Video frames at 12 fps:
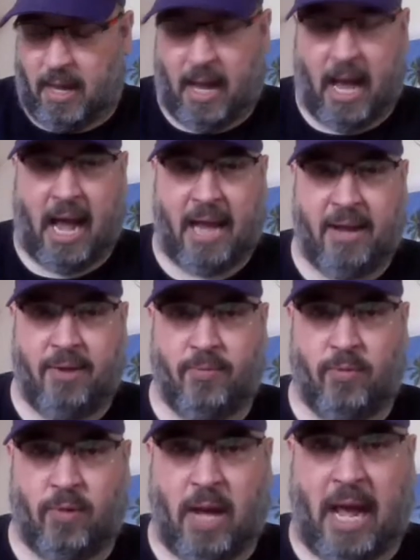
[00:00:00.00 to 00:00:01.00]
I
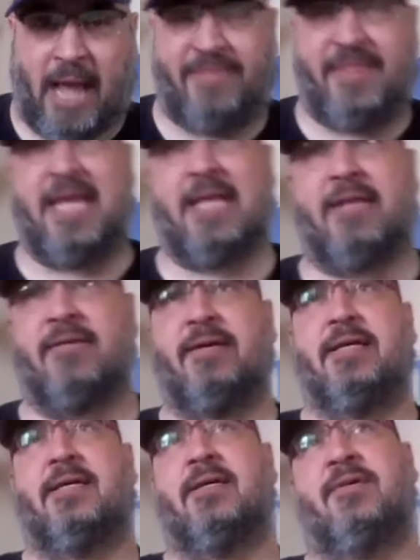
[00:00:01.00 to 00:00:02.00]
think
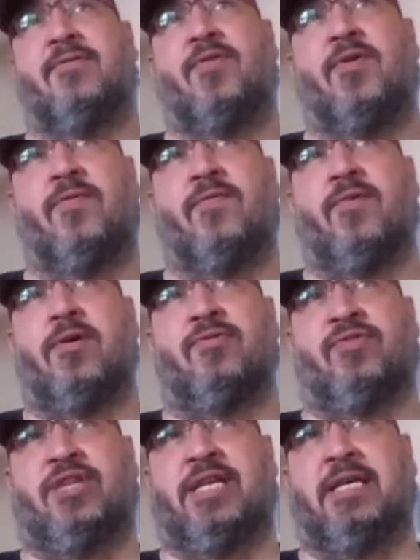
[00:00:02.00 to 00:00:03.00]

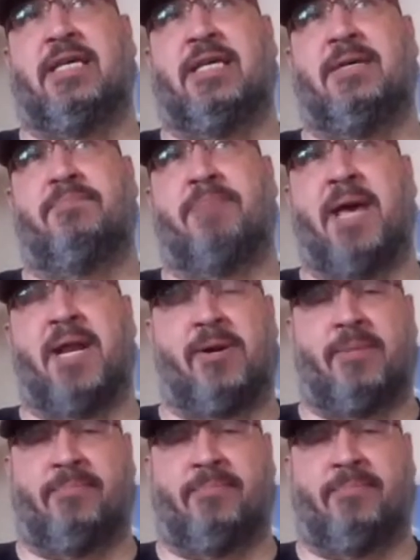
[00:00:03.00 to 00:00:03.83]
the better